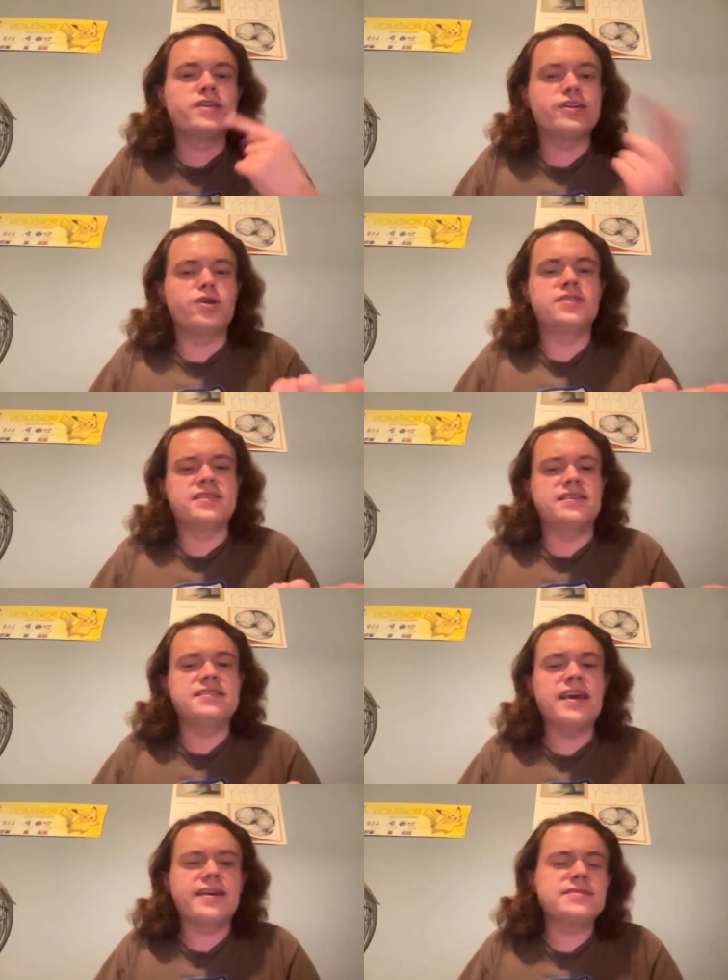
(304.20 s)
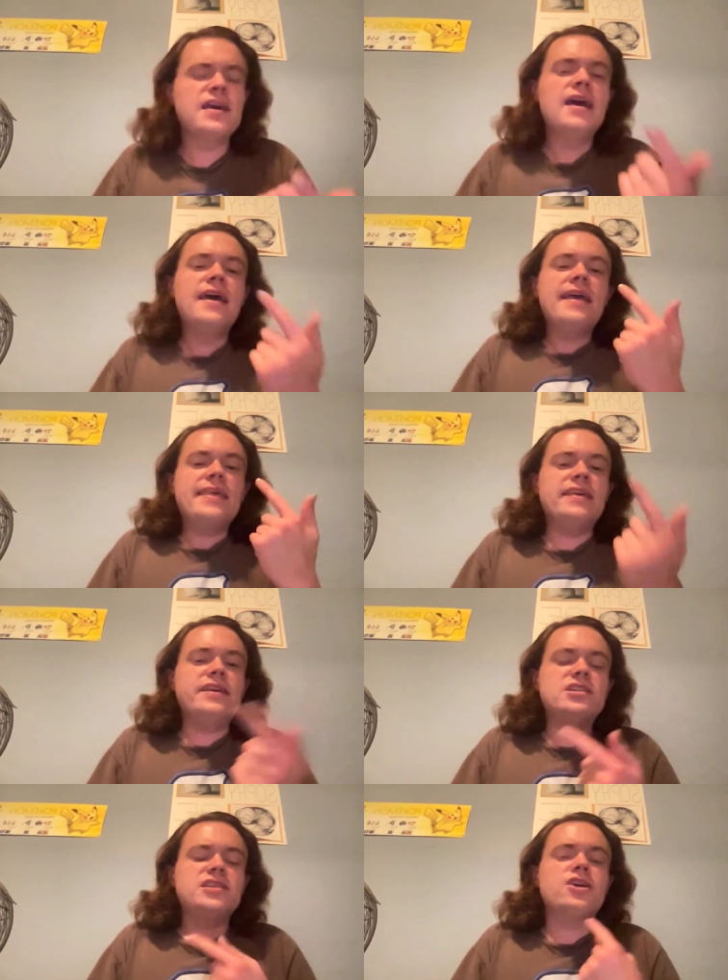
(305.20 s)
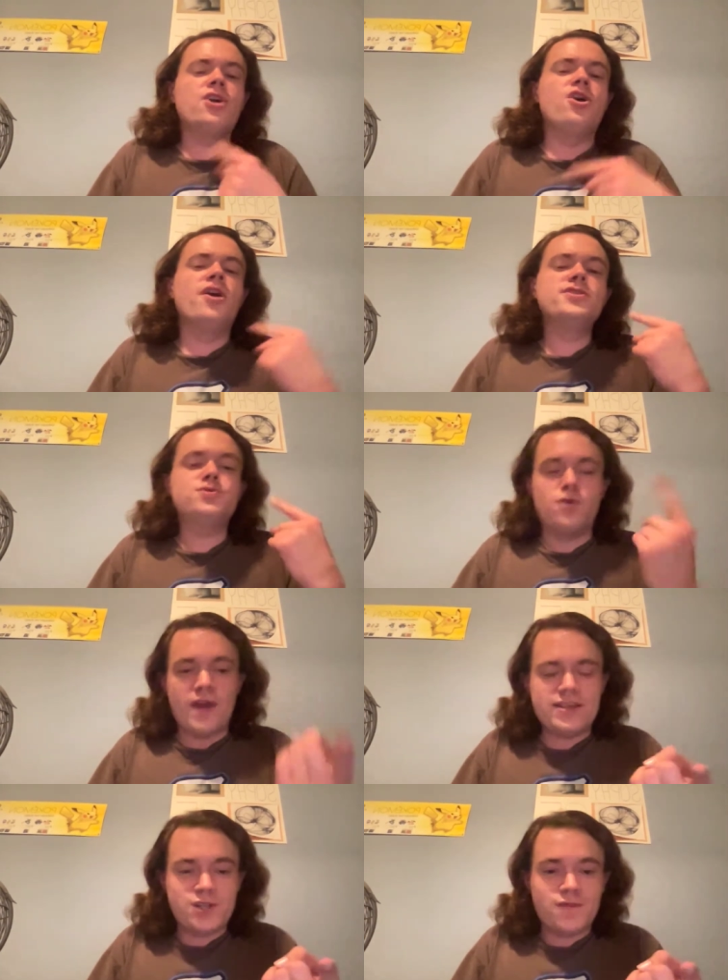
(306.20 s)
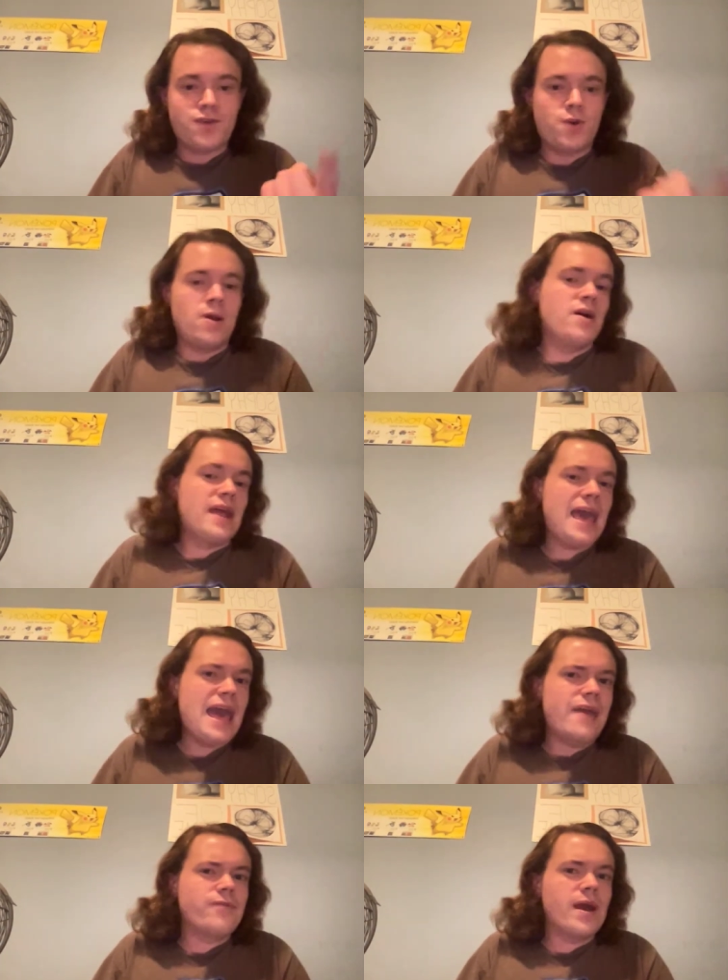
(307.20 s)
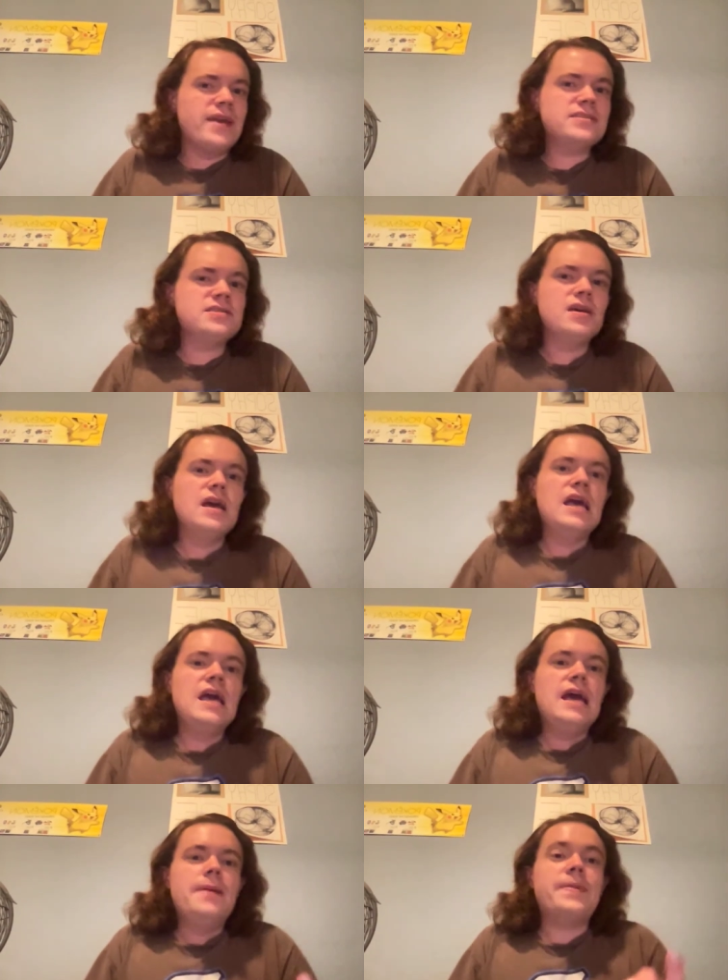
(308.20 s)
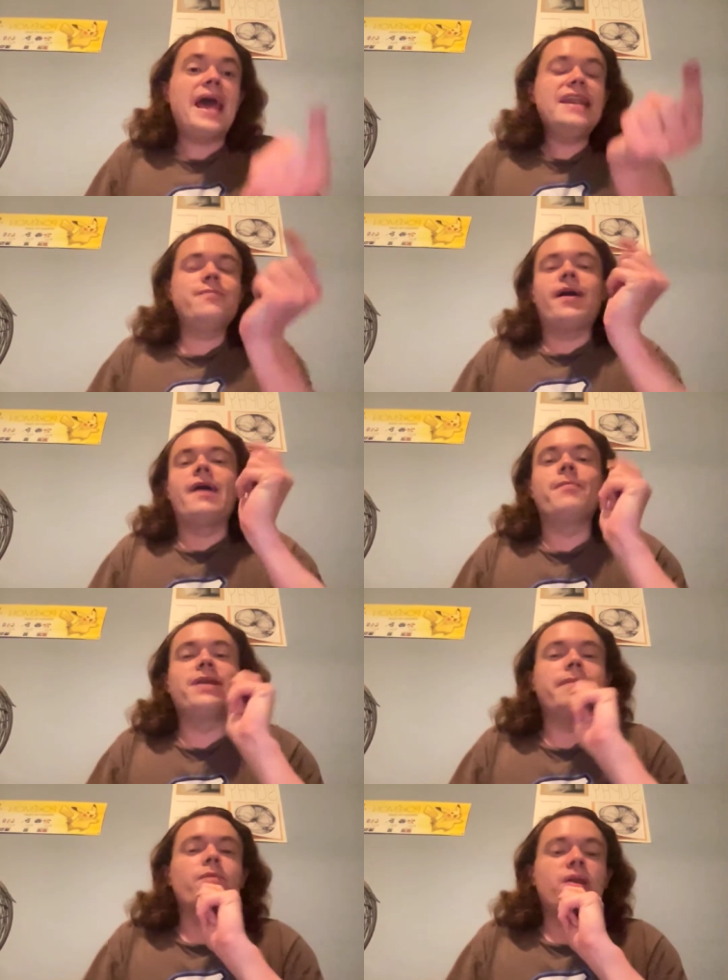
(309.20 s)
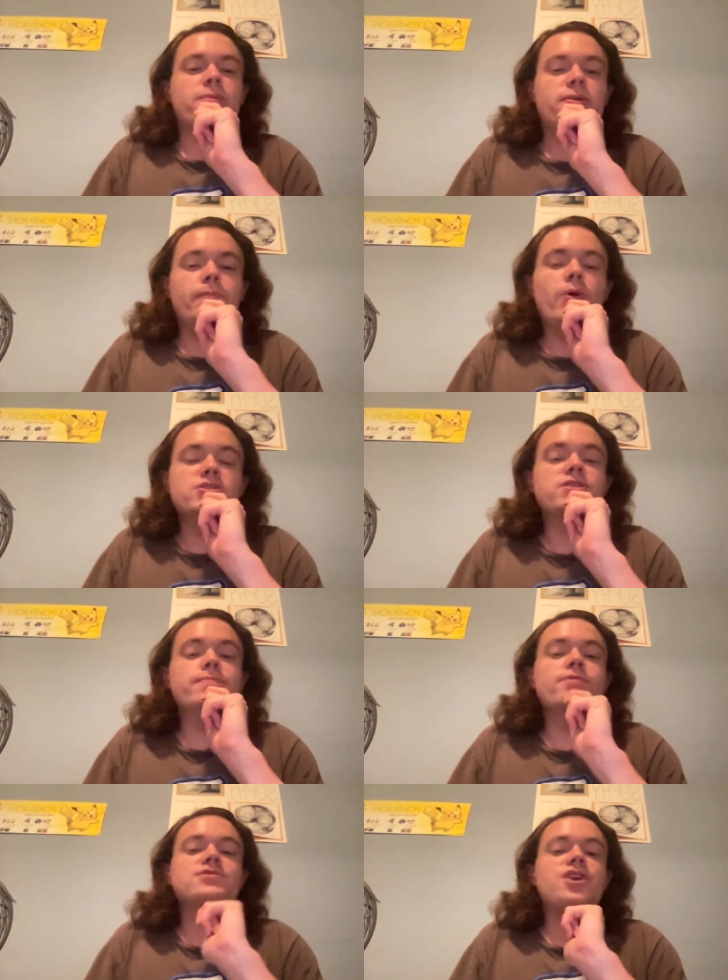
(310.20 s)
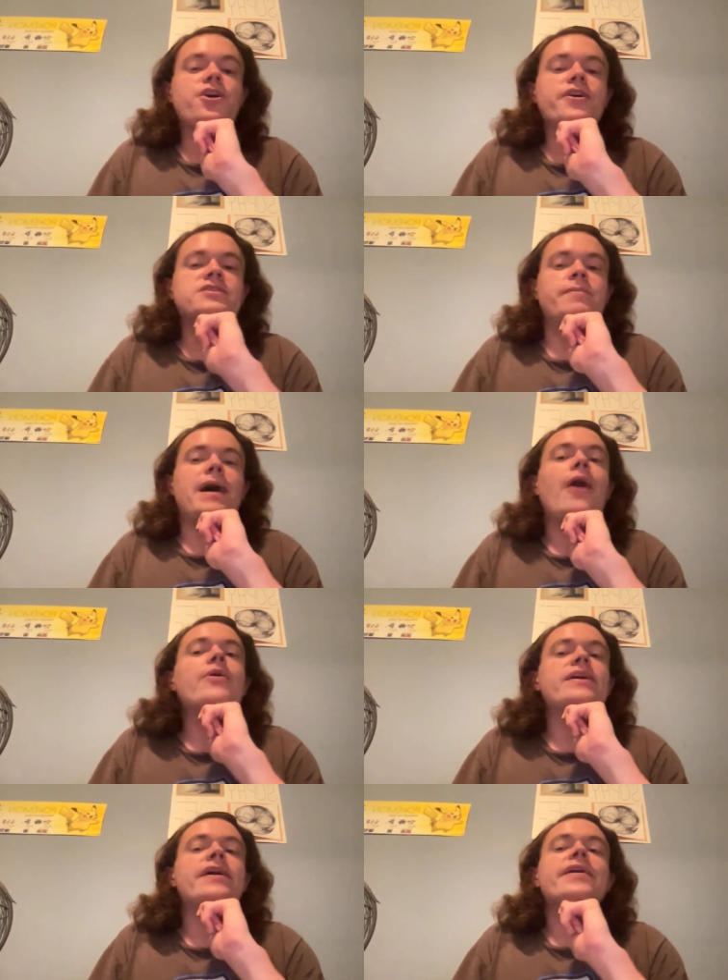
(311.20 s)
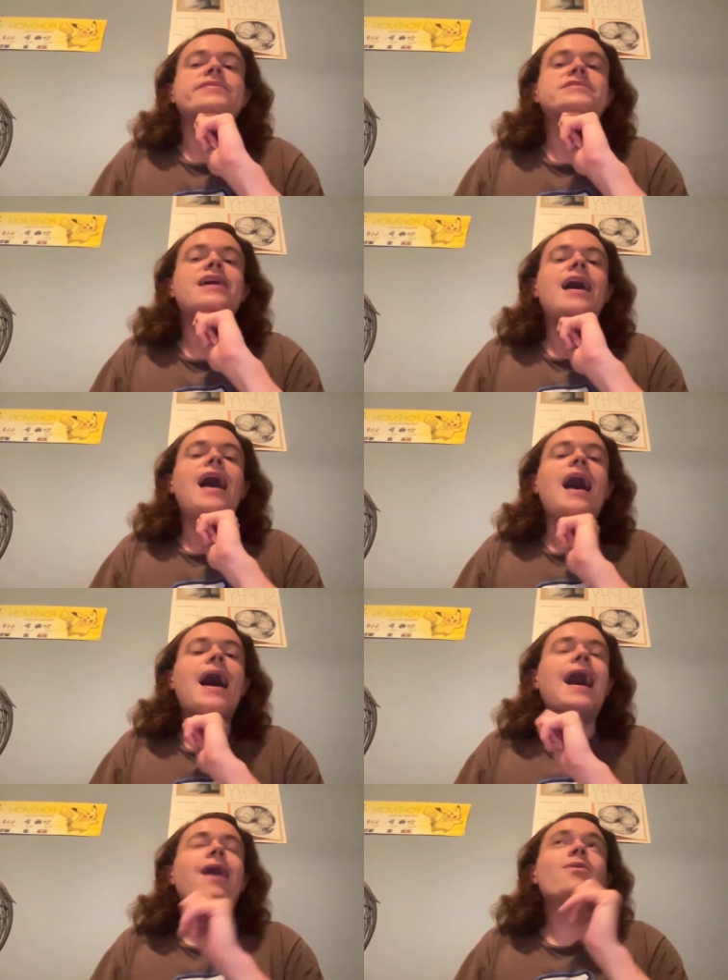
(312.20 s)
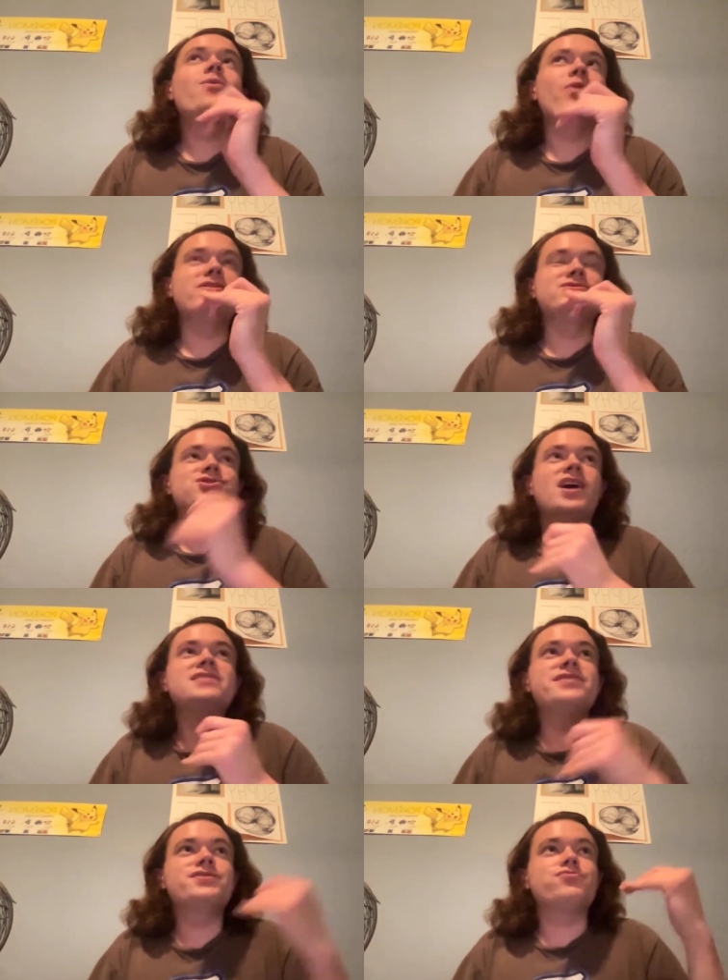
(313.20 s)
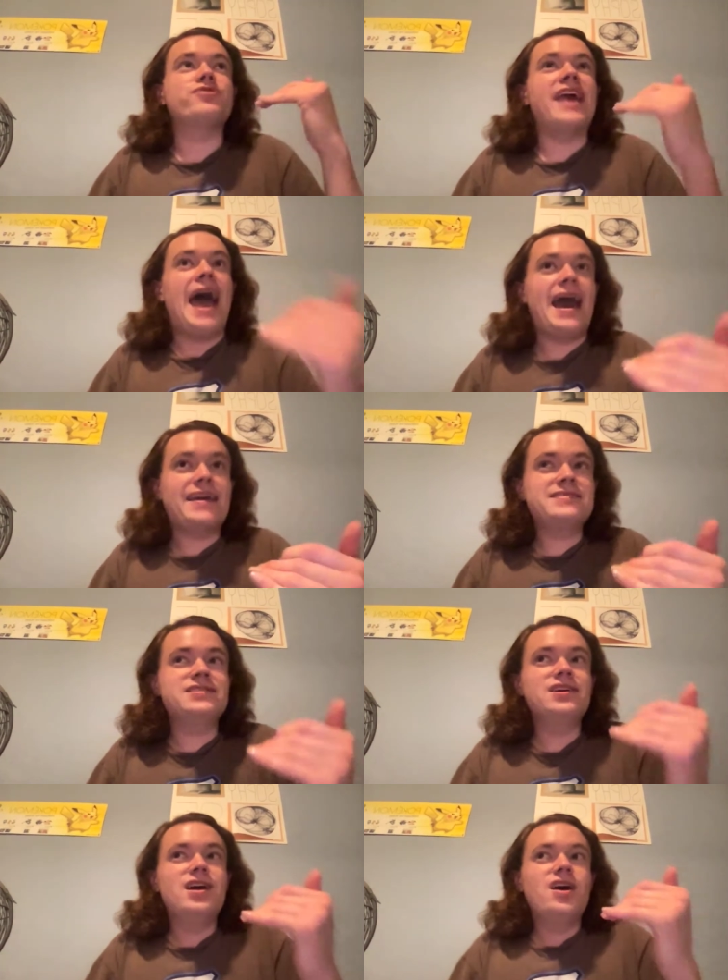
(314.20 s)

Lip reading: Nero 66. He initially got onto Eraser for going on ahead, right? But anyway, what I'm most curious about is how will Justice react